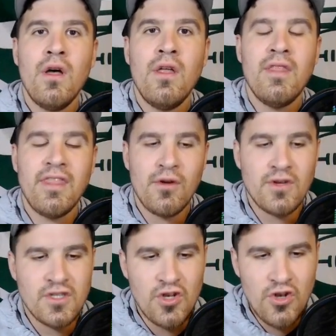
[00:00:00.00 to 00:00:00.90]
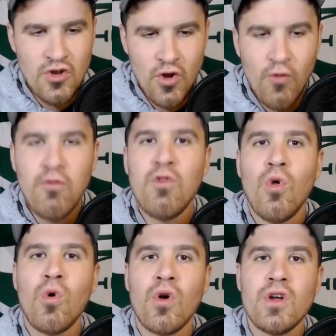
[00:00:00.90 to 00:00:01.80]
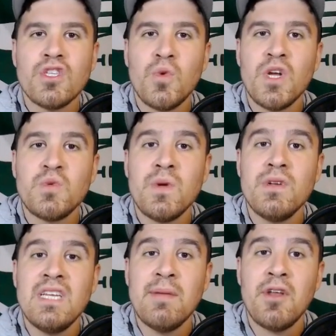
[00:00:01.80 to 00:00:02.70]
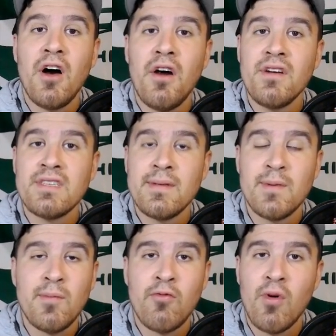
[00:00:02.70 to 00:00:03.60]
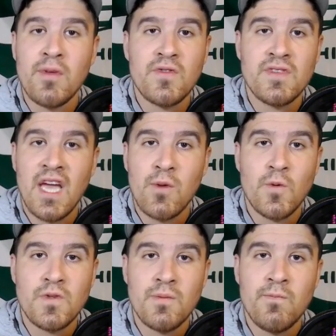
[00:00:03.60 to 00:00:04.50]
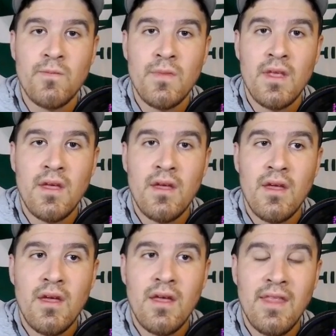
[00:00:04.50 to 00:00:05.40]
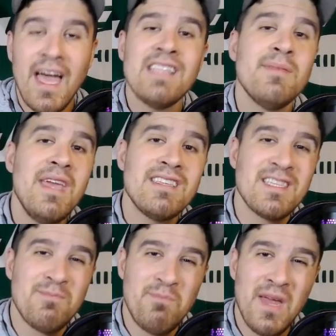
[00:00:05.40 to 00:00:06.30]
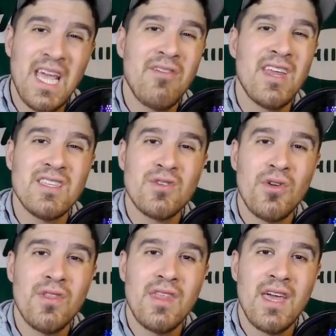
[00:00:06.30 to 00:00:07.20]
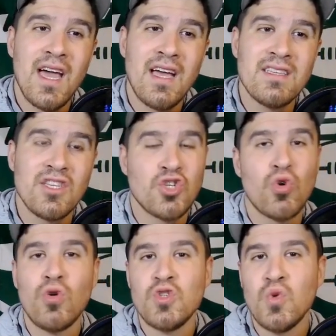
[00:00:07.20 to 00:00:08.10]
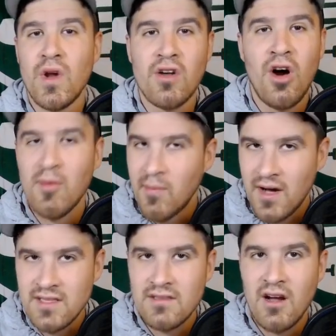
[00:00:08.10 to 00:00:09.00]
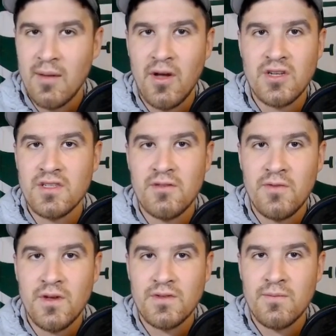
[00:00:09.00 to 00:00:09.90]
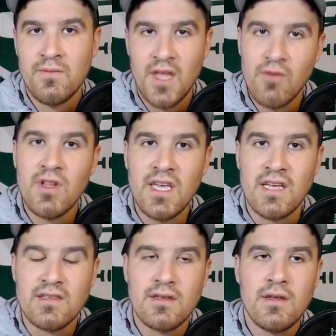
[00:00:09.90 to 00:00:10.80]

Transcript: that there is no floor to which we would deem an unacceptable performance for Zach Wilson. That to me is as big of an insult as the trolls who want to call him a bust and talk about Justin Fields. It really is.